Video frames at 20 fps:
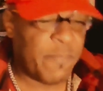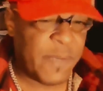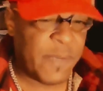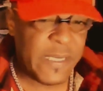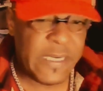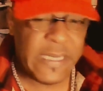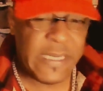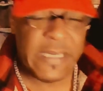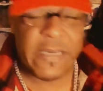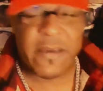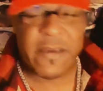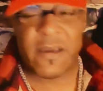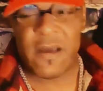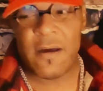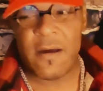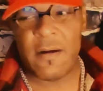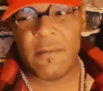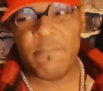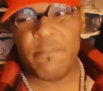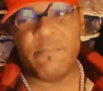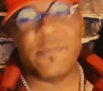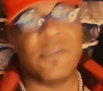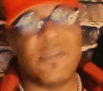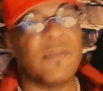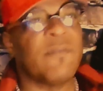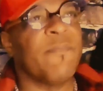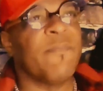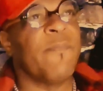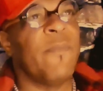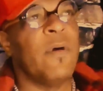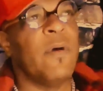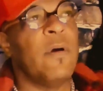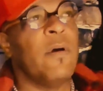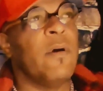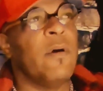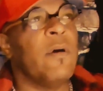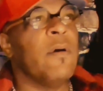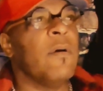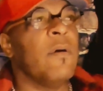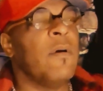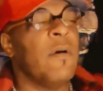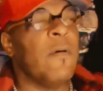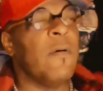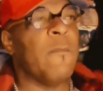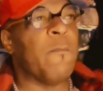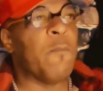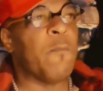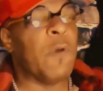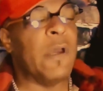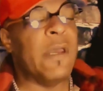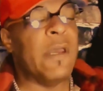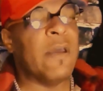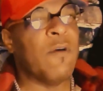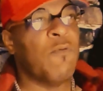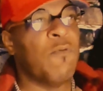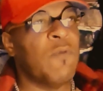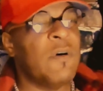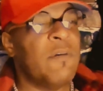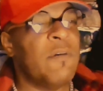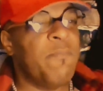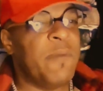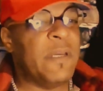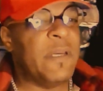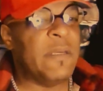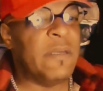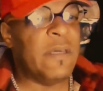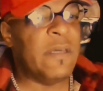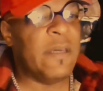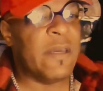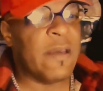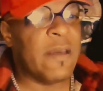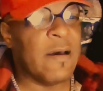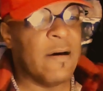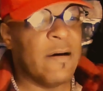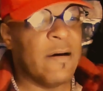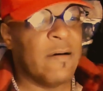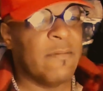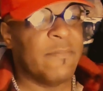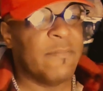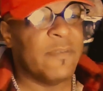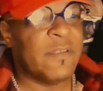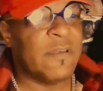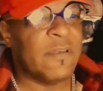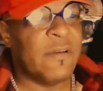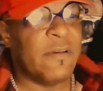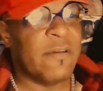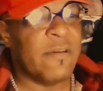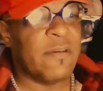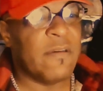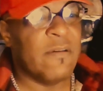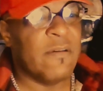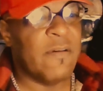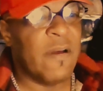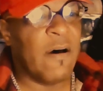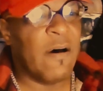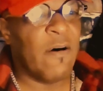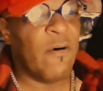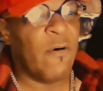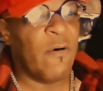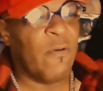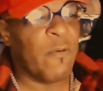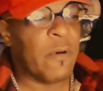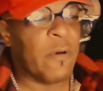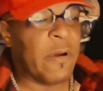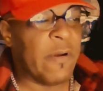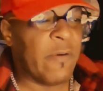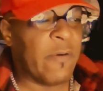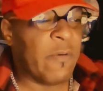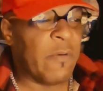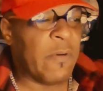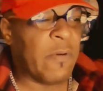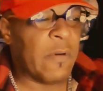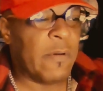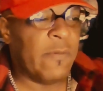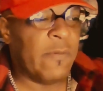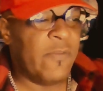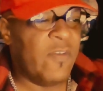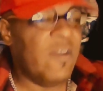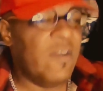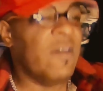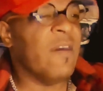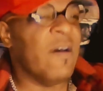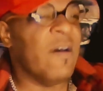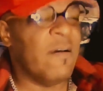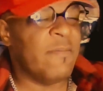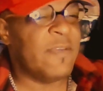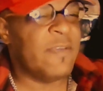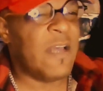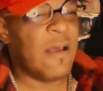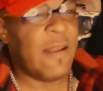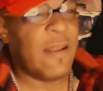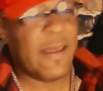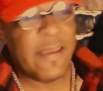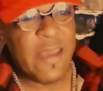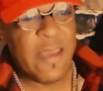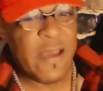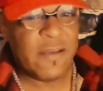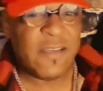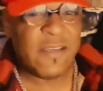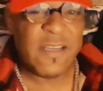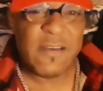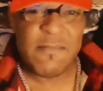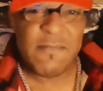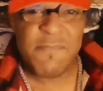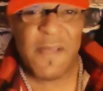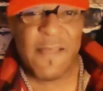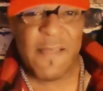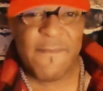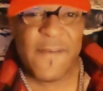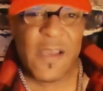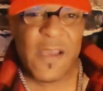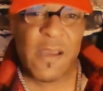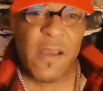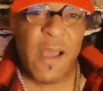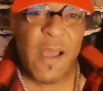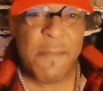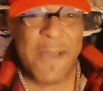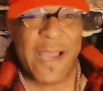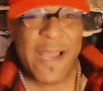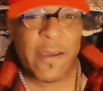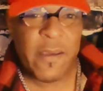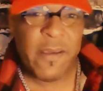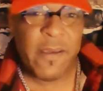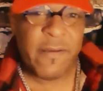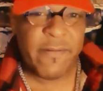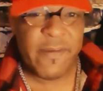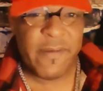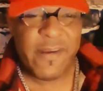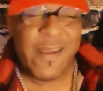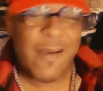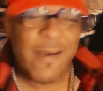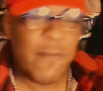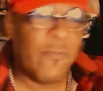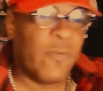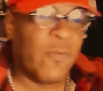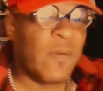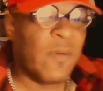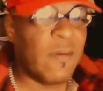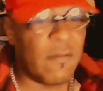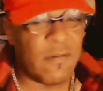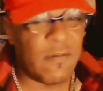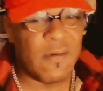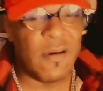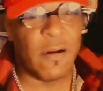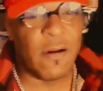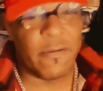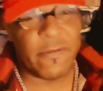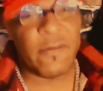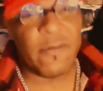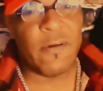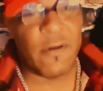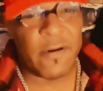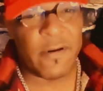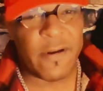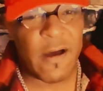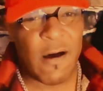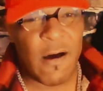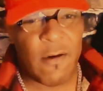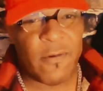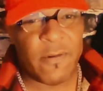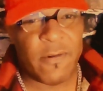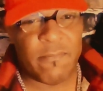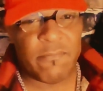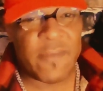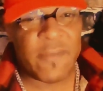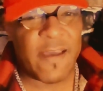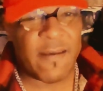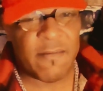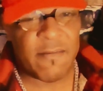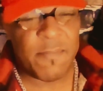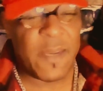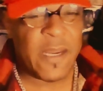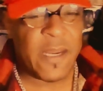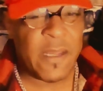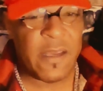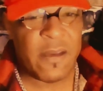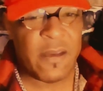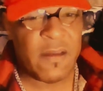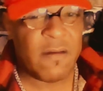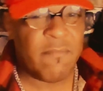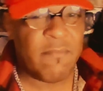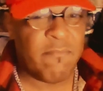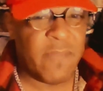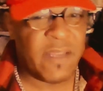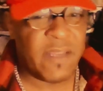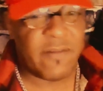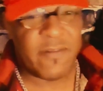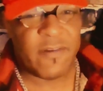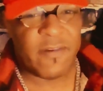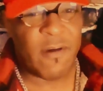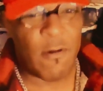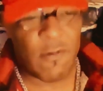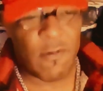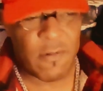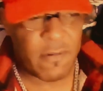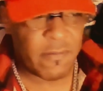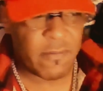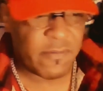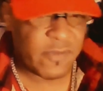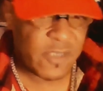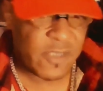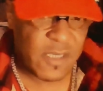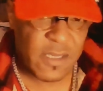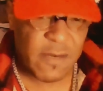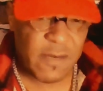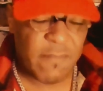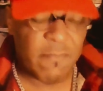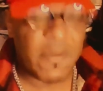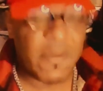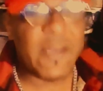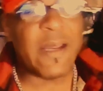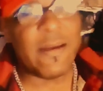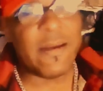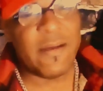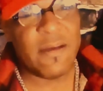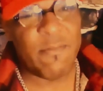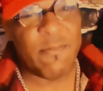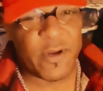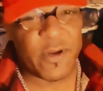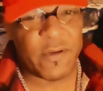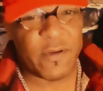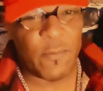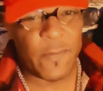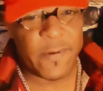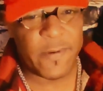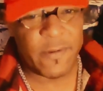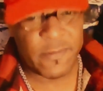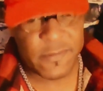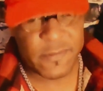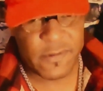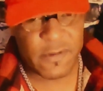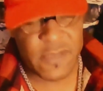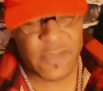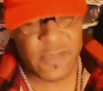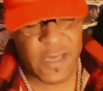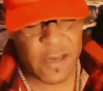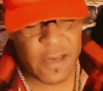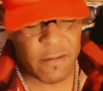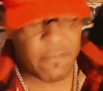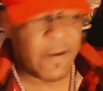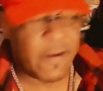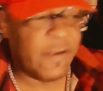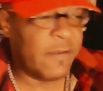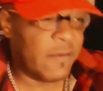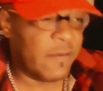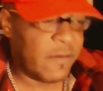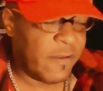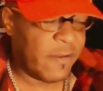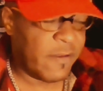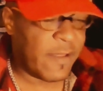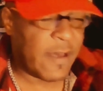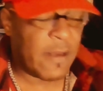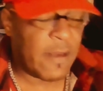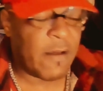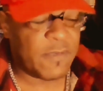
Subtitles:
PD comes. Inglewood PD comes, you know, she comes out like, yeah, take the motherfucker out, my kids in there. And she's doing all the Tasmanian bitch talk shit. But I did break the window, so she had a right to do that.